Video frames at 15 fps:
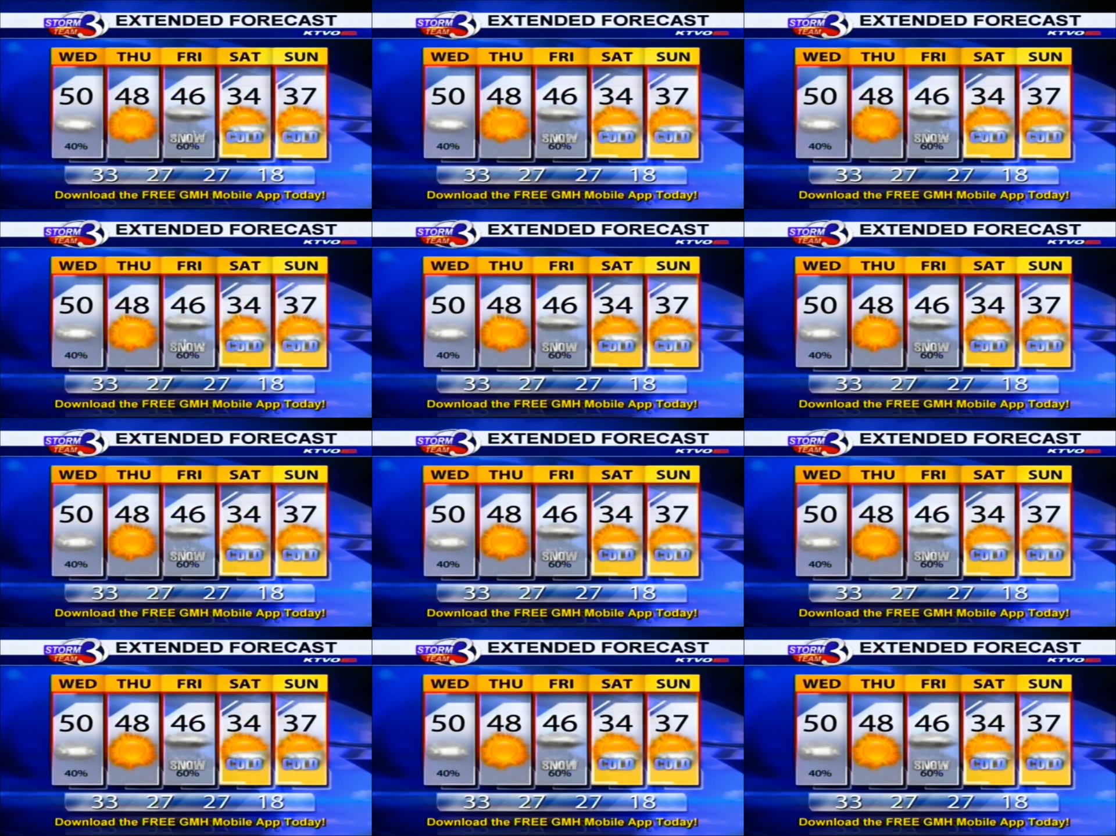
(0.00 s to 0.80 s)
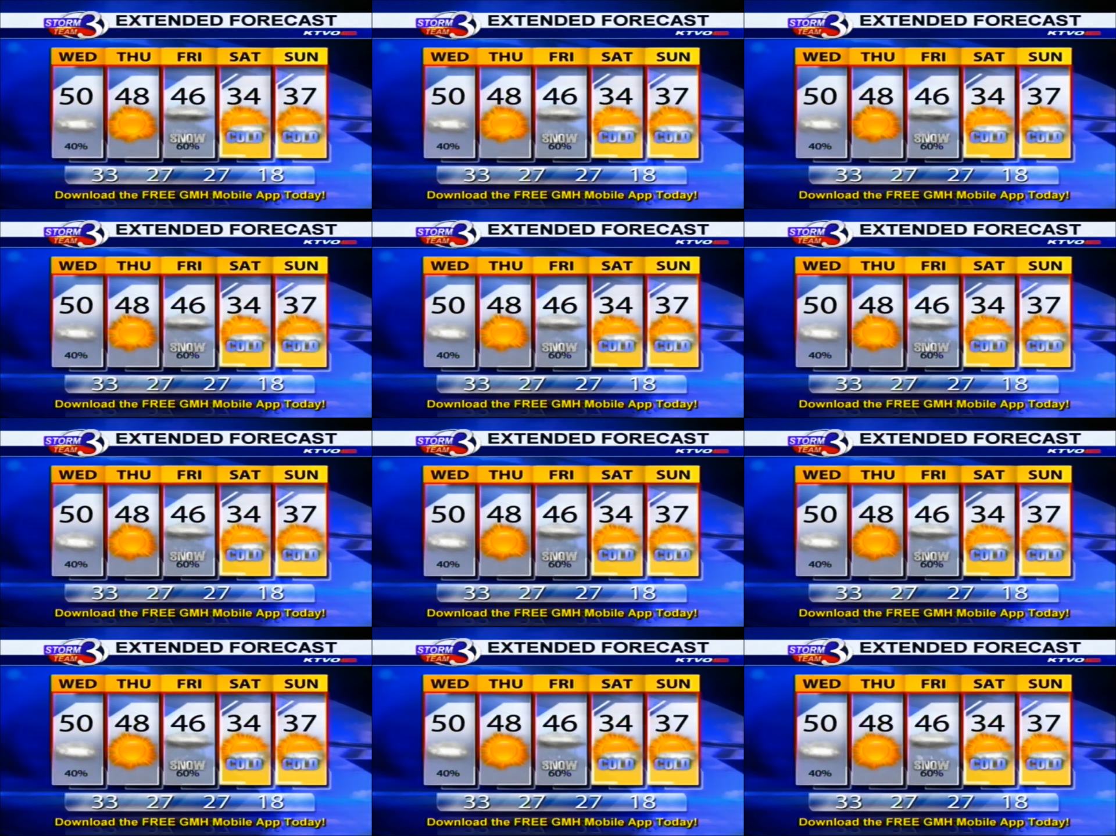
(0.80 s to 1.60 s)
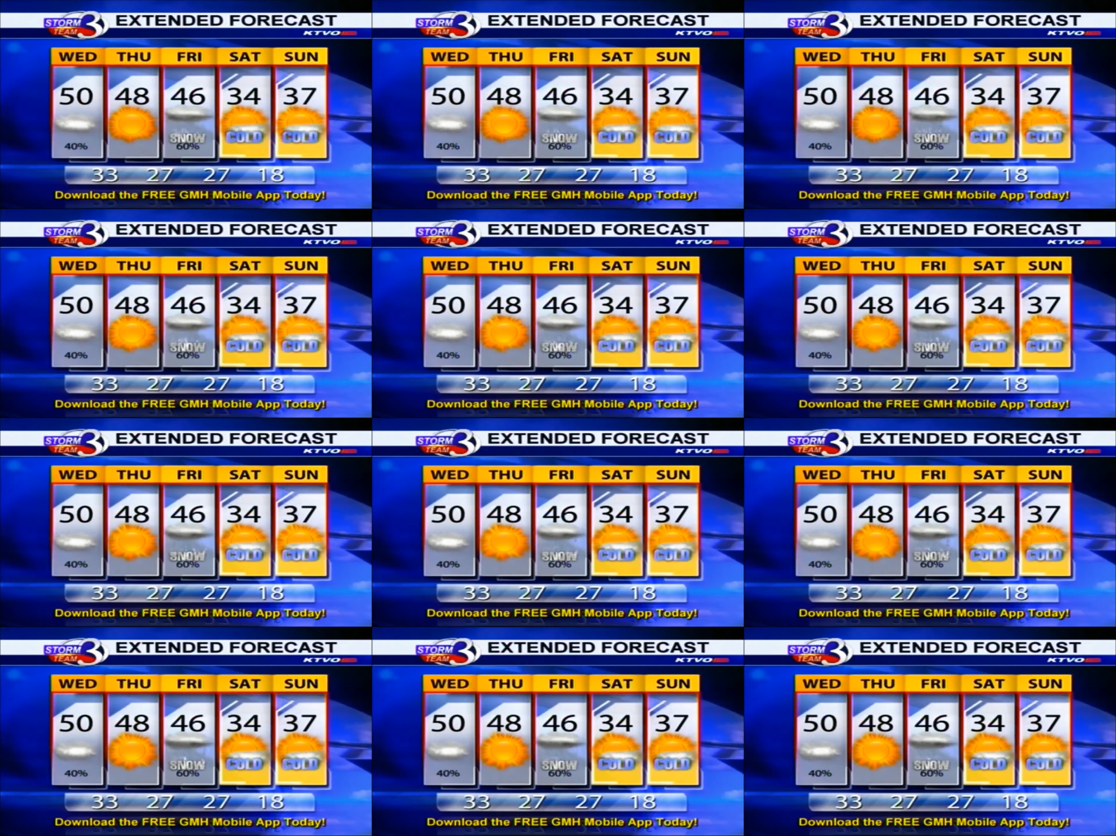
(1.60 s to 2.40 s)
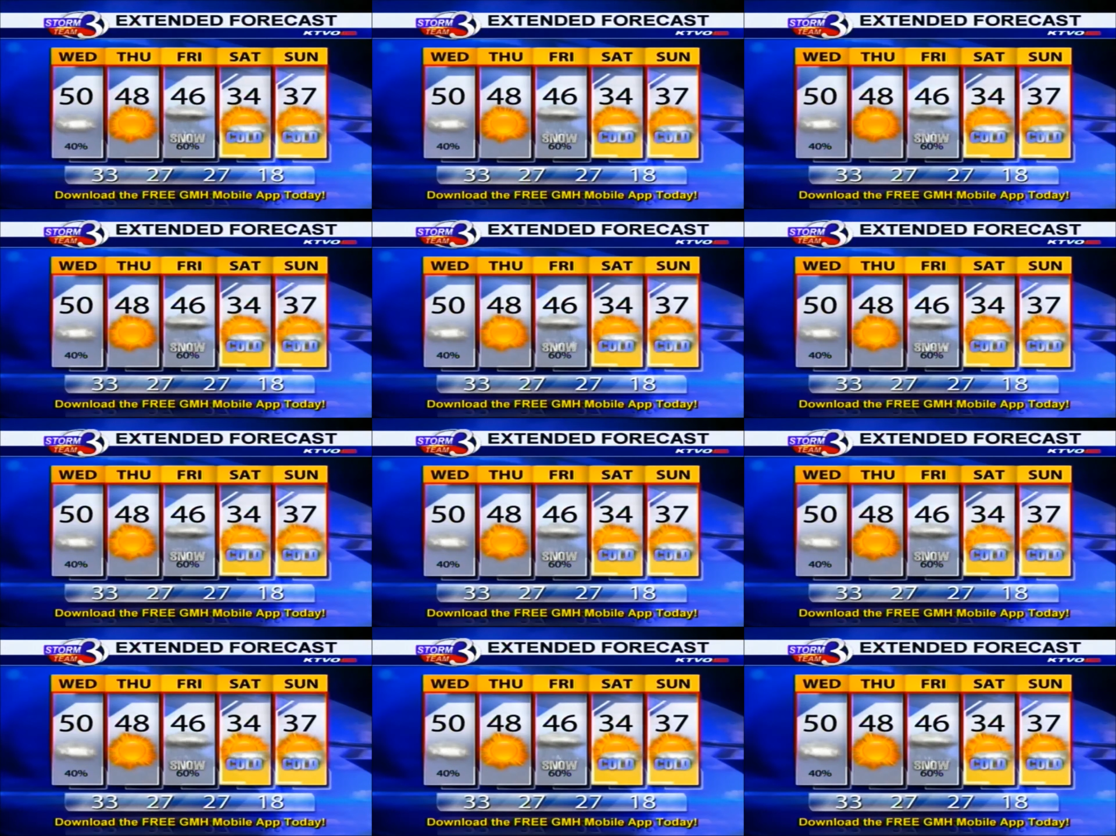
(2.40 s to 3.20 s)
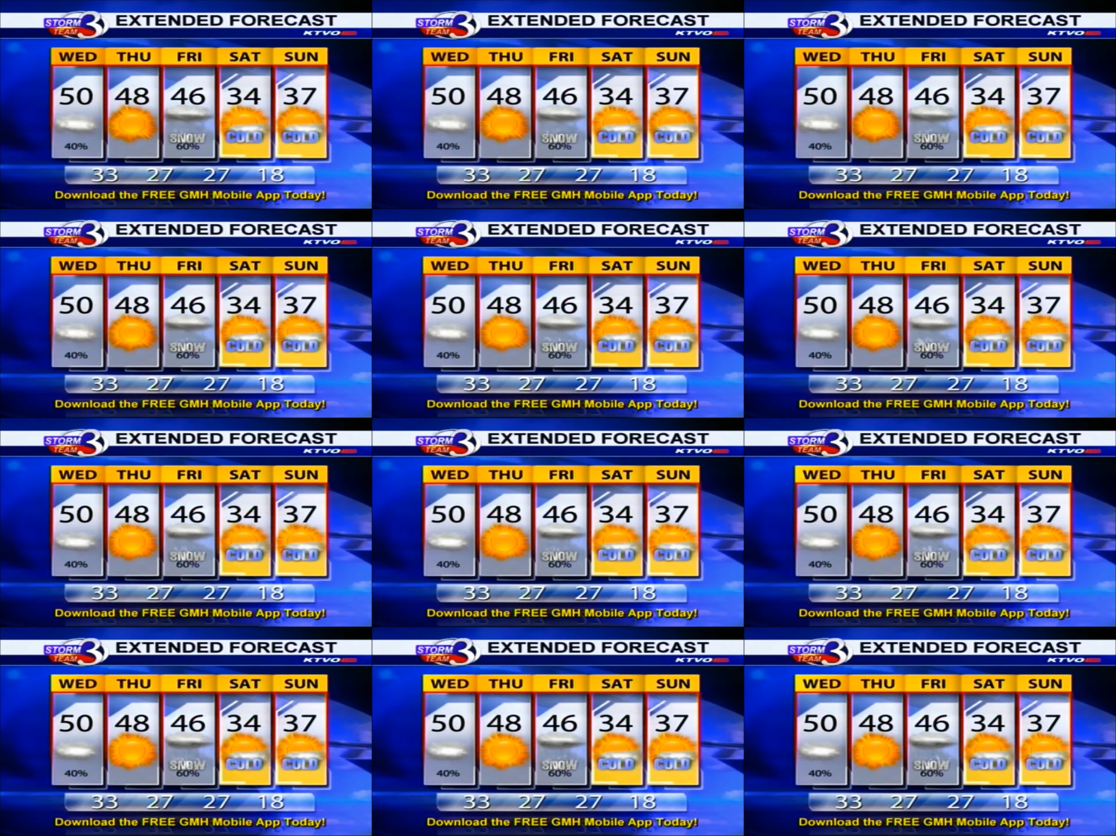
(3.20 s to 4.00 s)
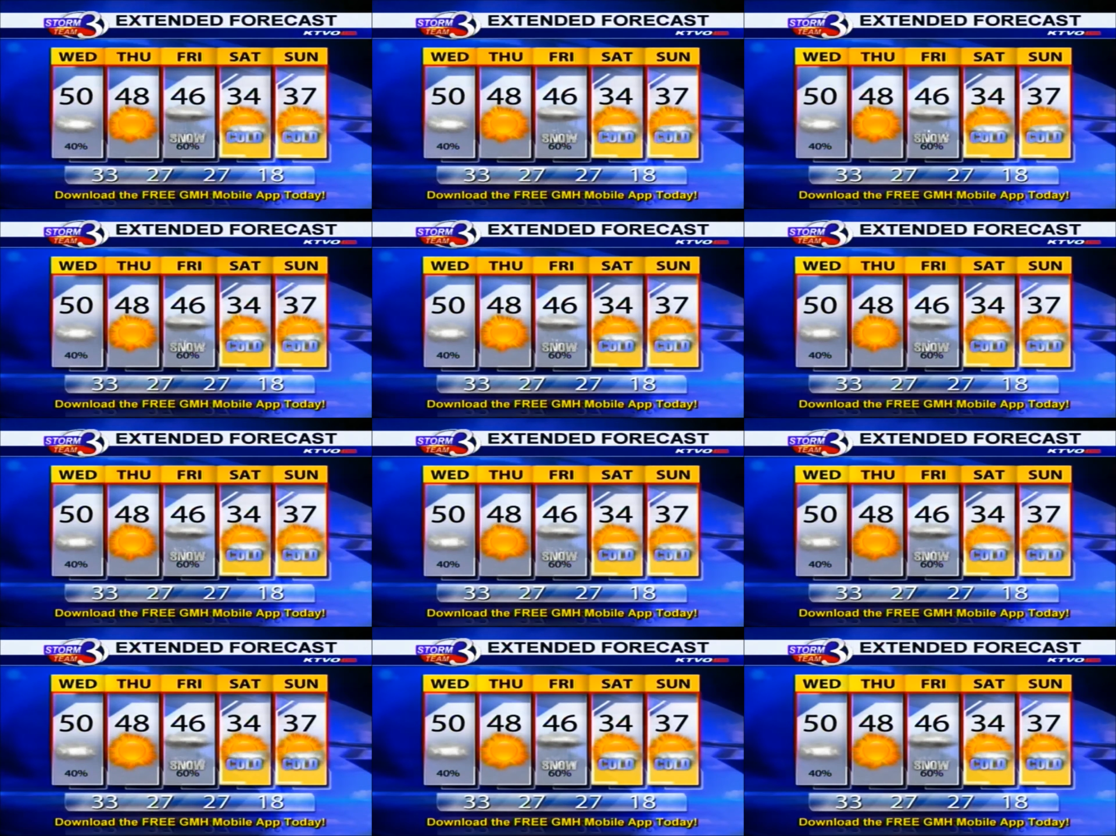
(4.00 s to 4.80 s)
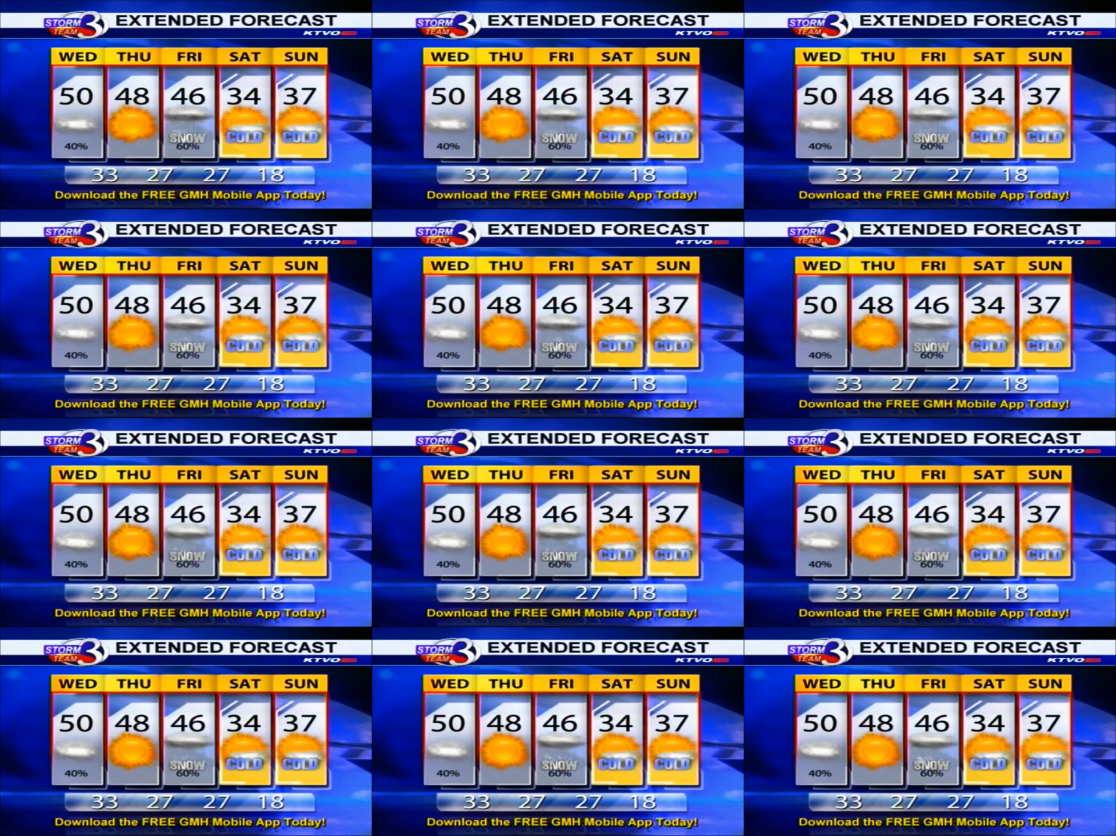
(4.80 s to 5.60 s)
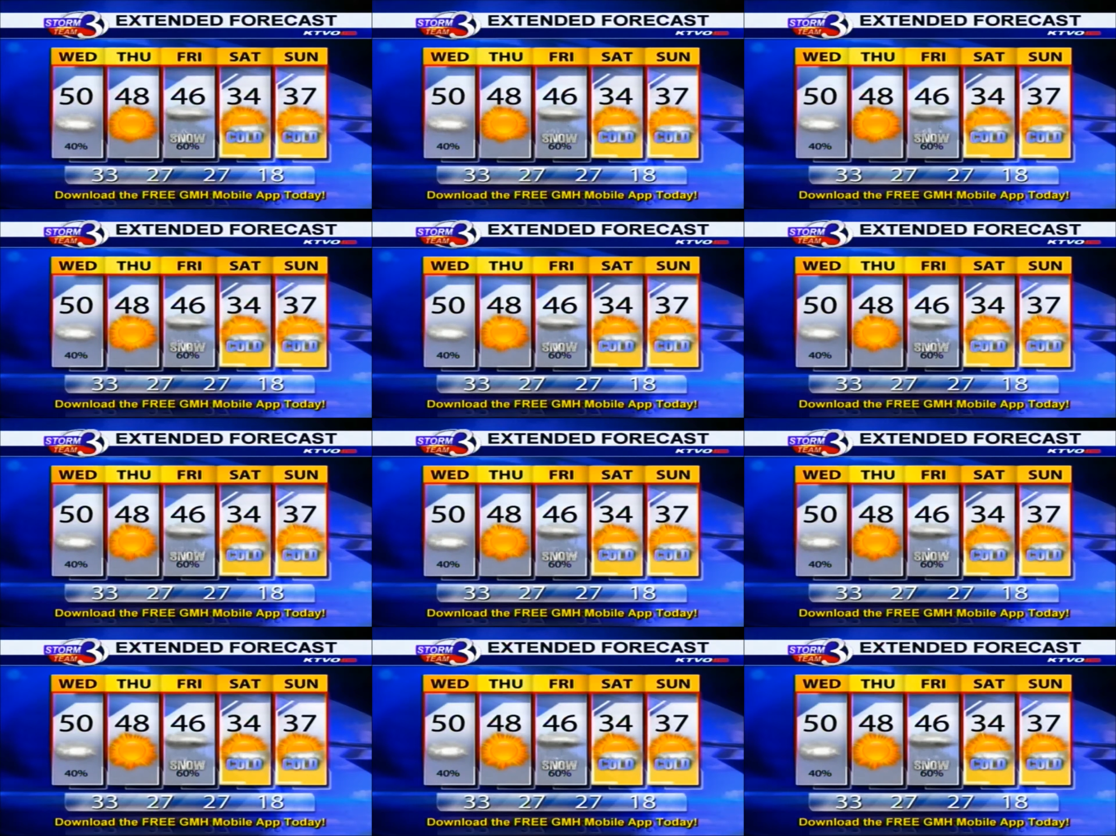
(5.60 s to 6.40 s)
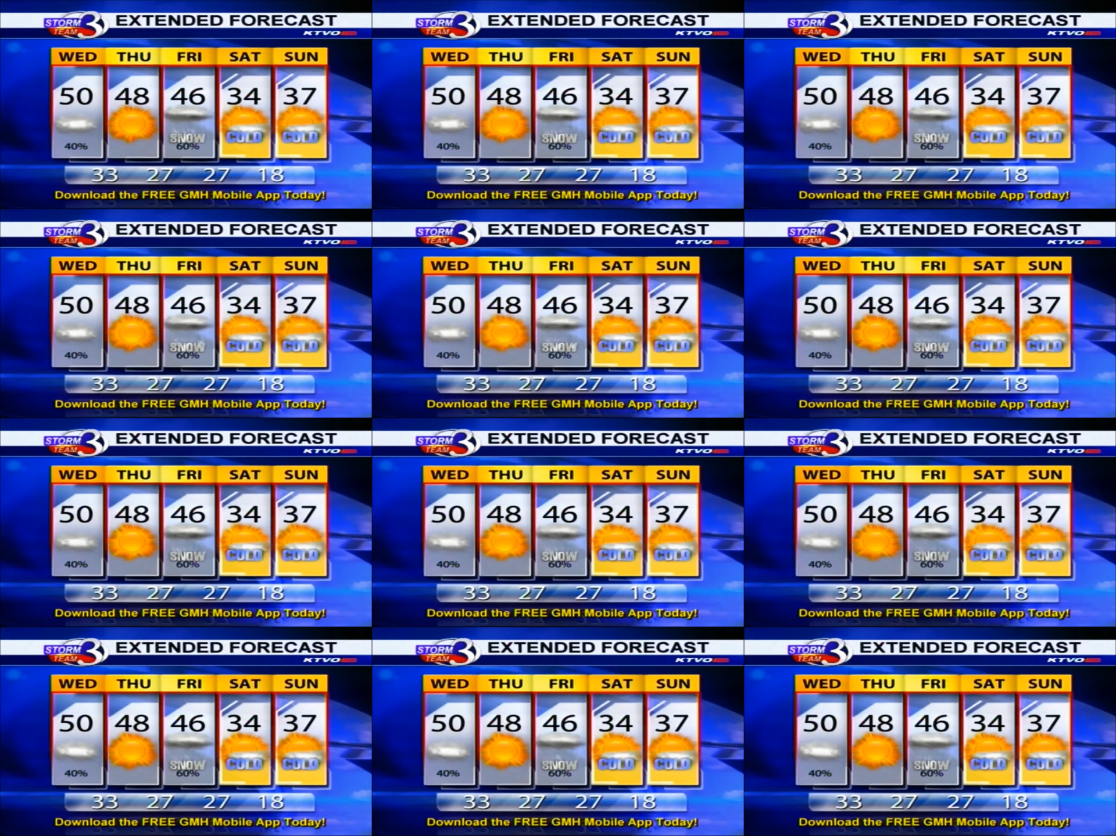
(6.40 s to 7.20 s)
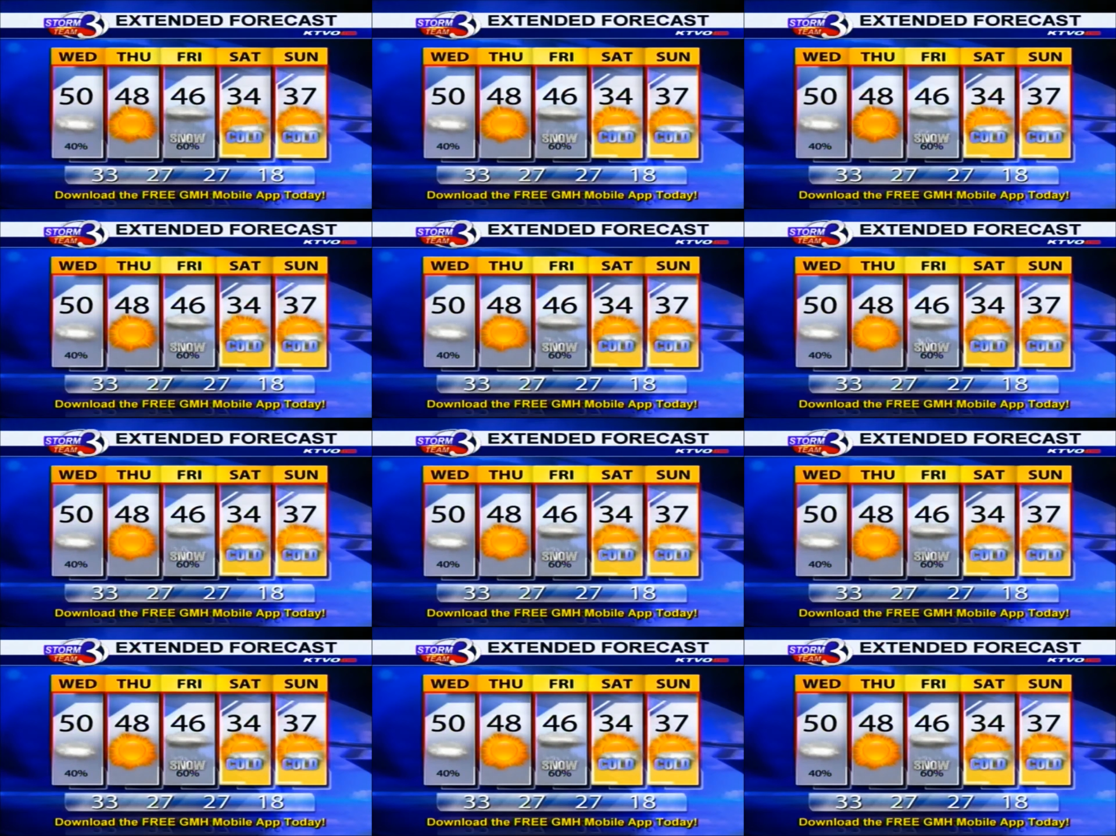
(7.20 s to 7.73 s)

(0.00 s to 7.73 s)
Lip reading: (no speaker visible)